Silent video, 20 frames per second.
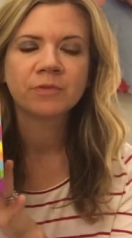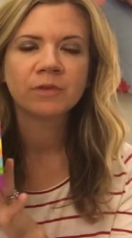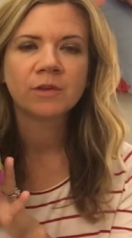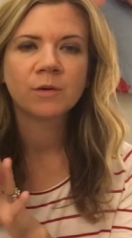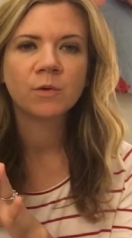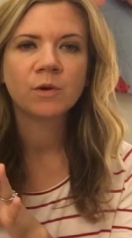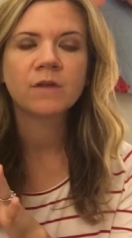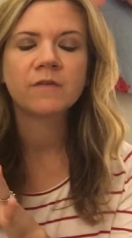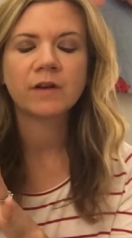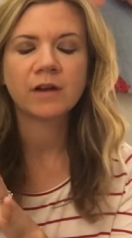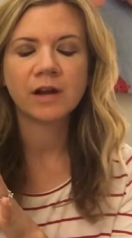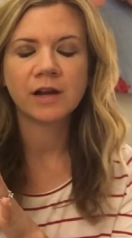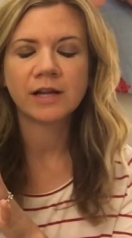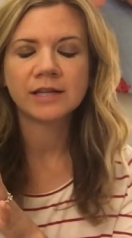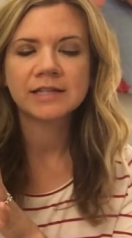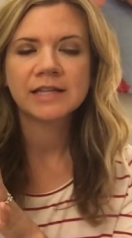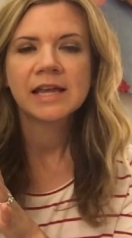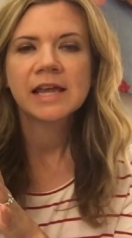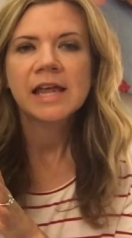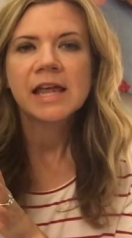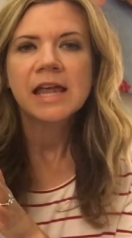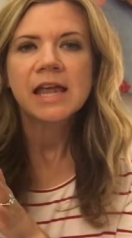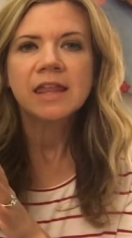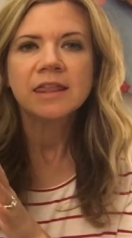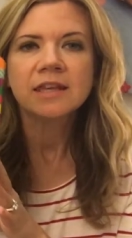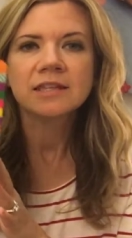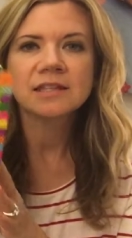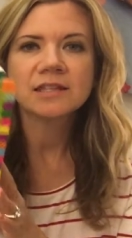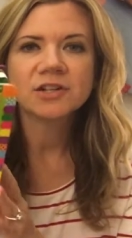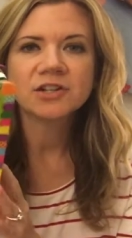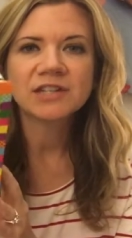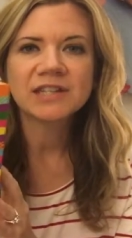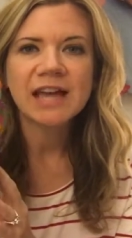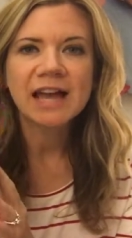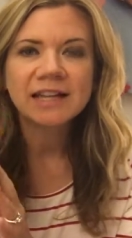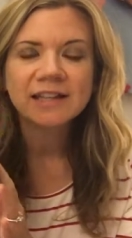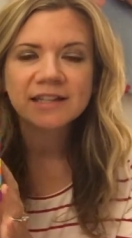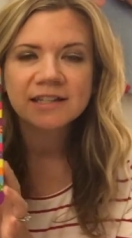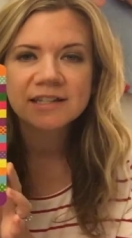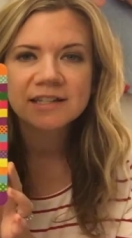one of our youngest. This is our
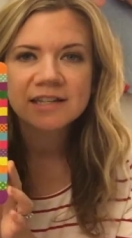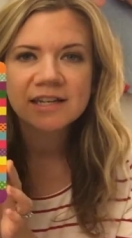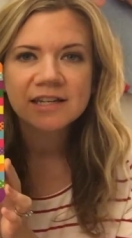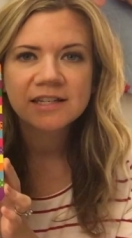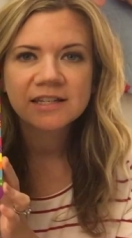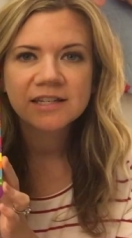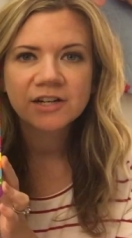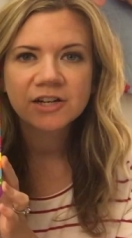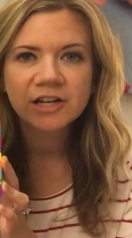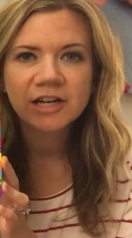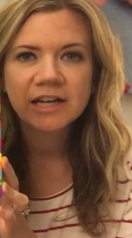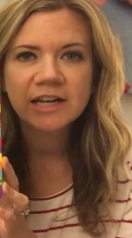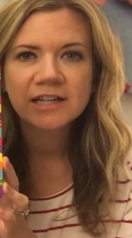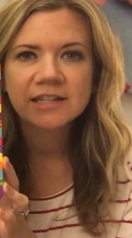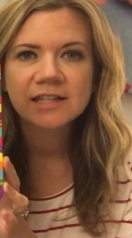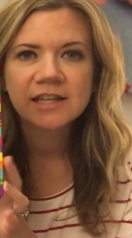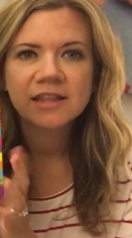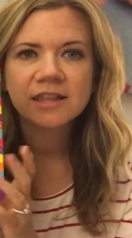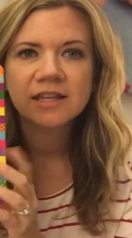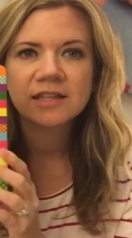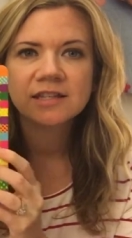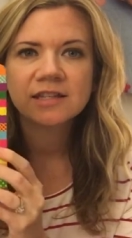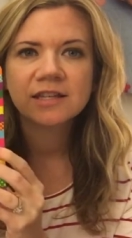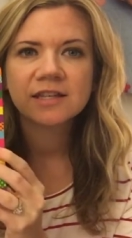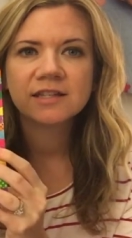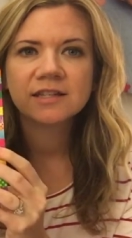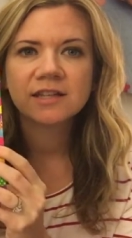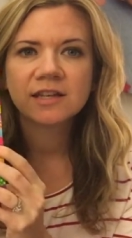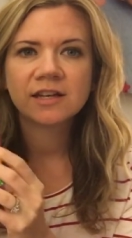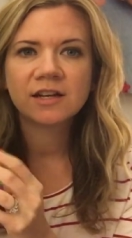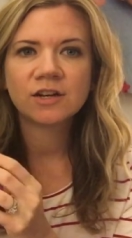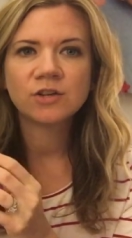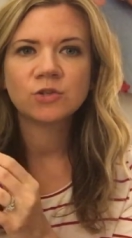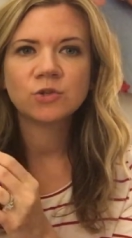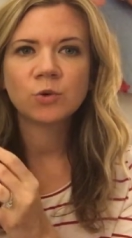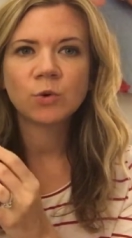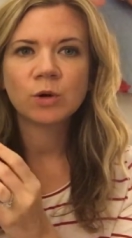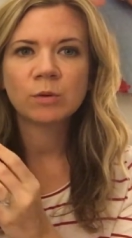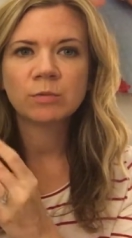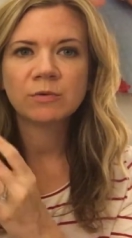Sight and See series. This is an
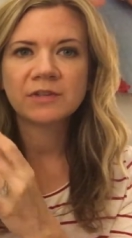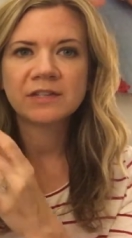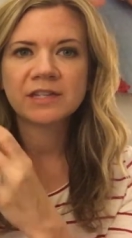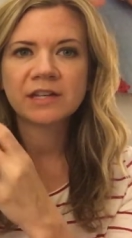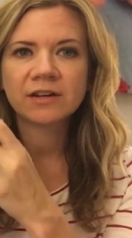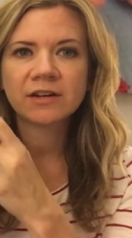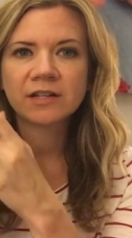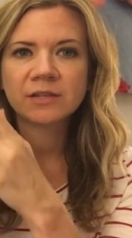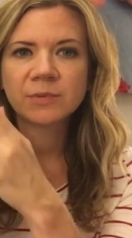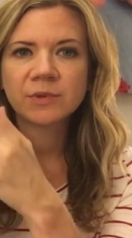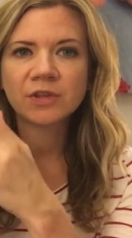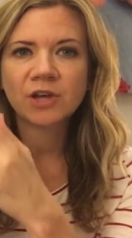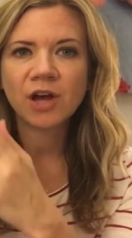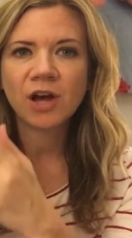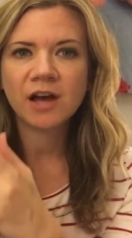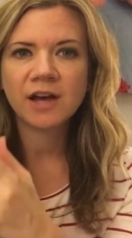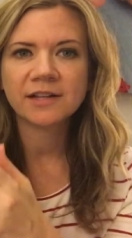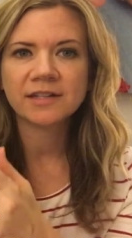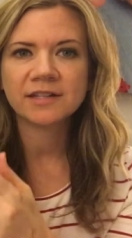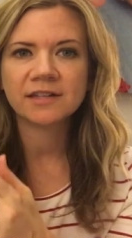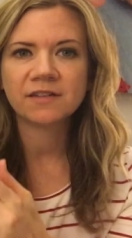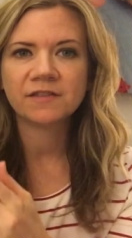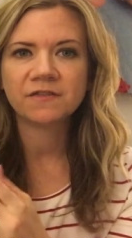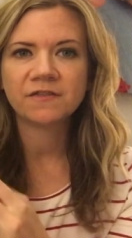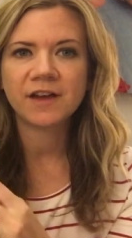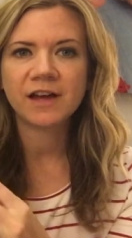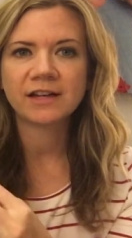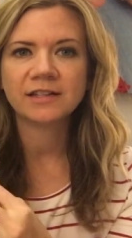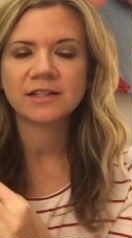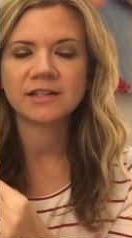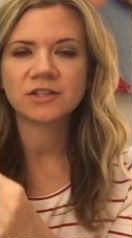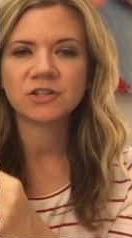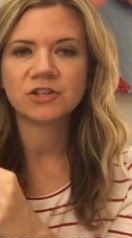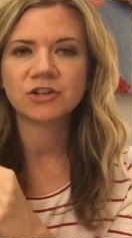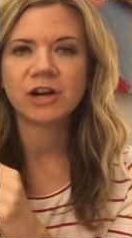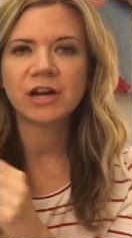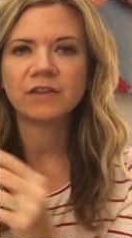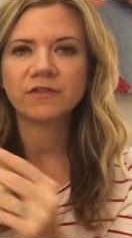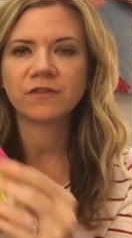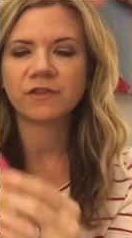adorable series with cause and effect. It's
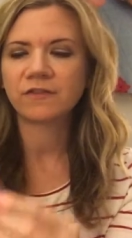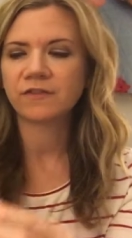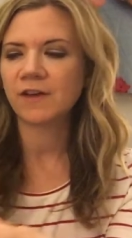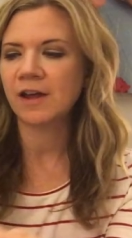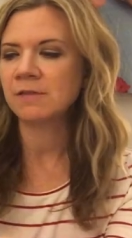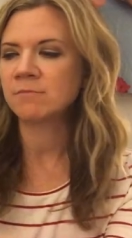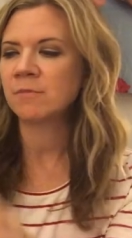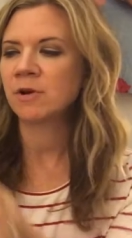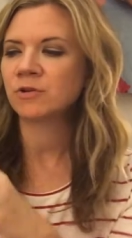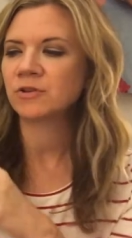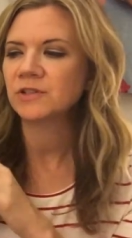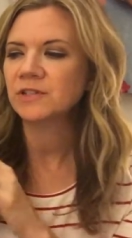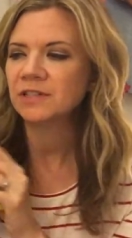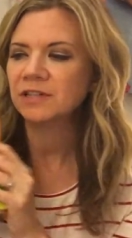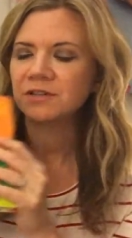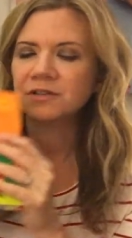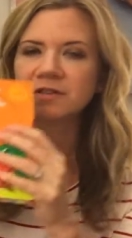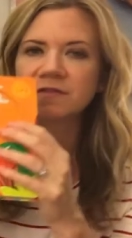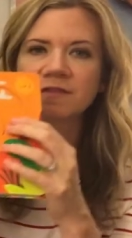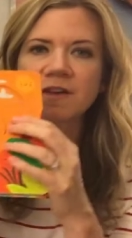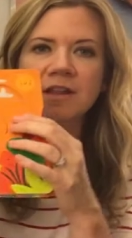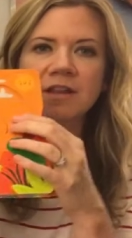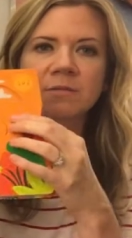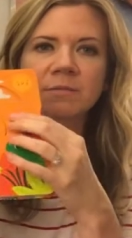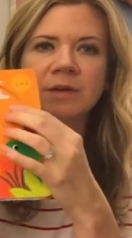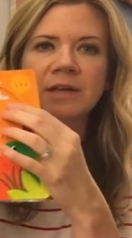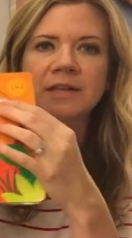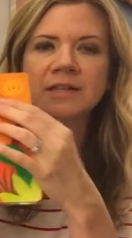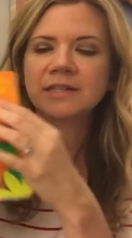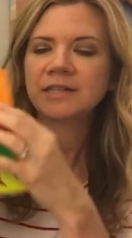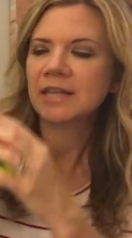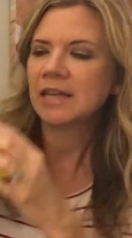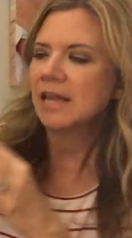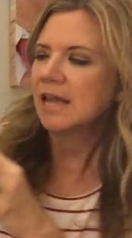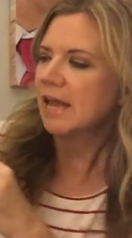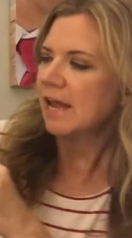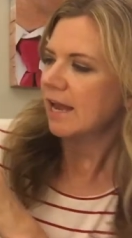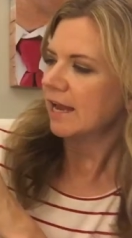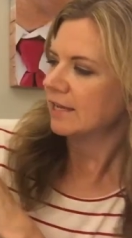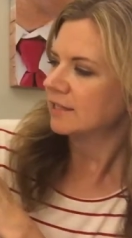great for fine motor skill development.
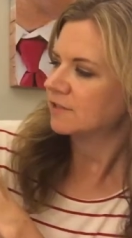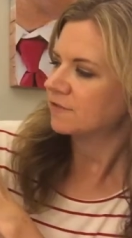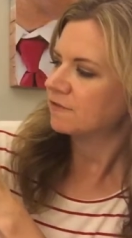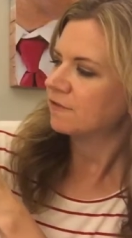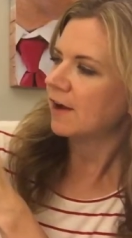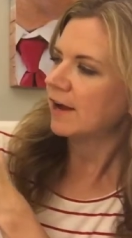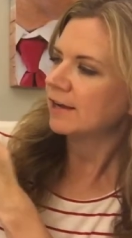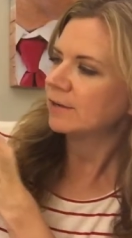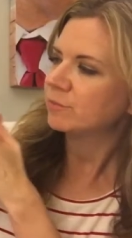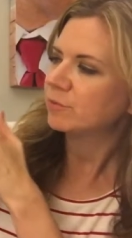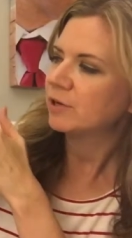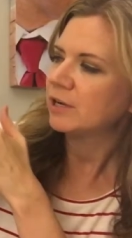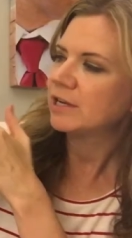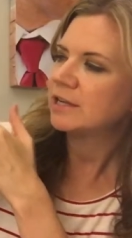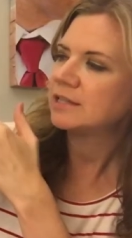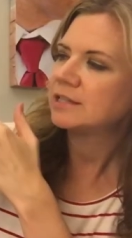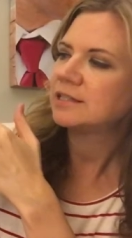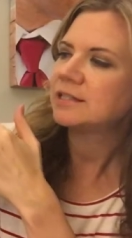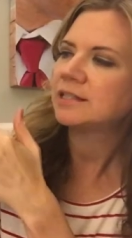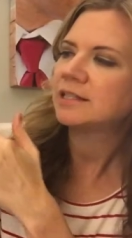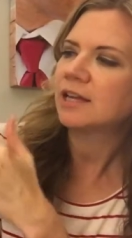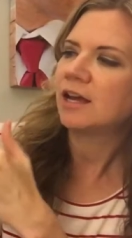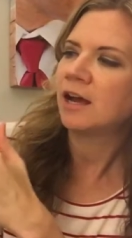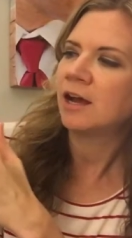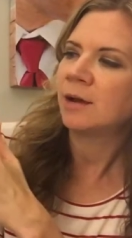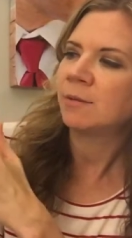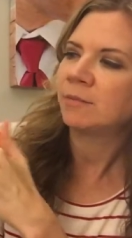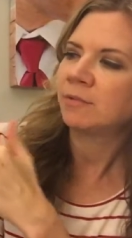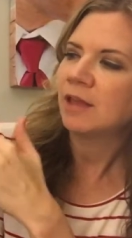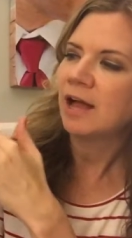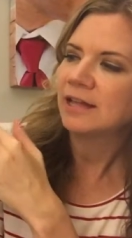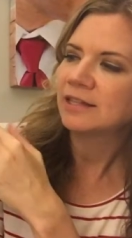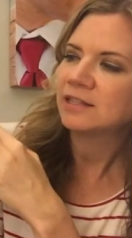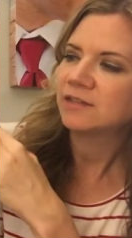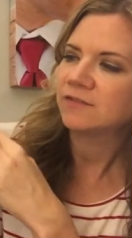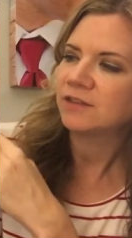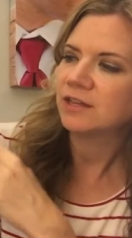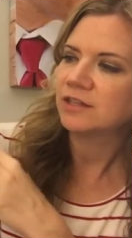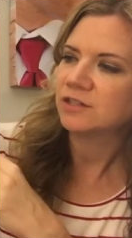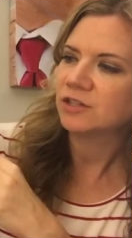It's vibrant, lots
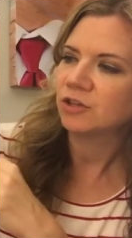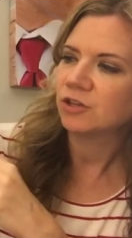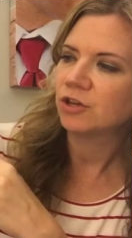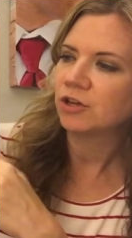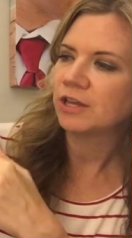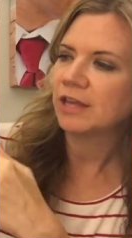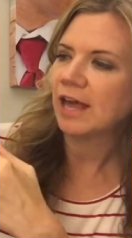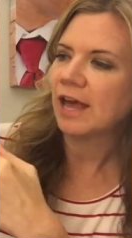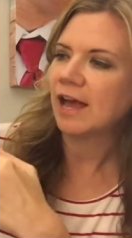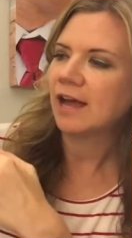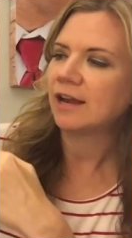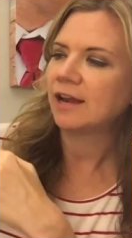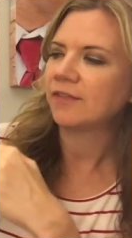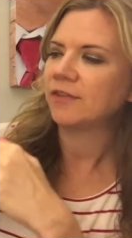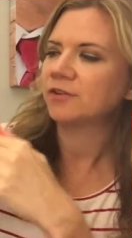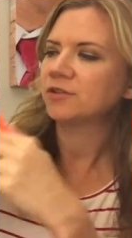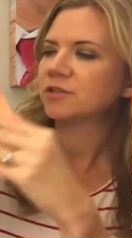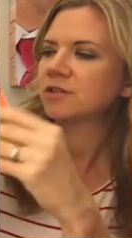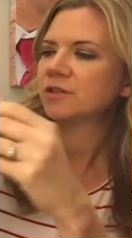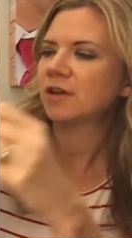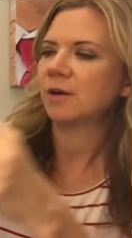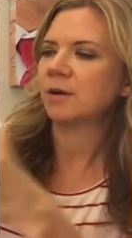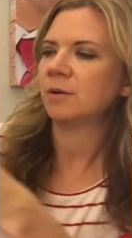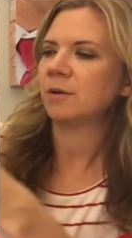of things to look at. There's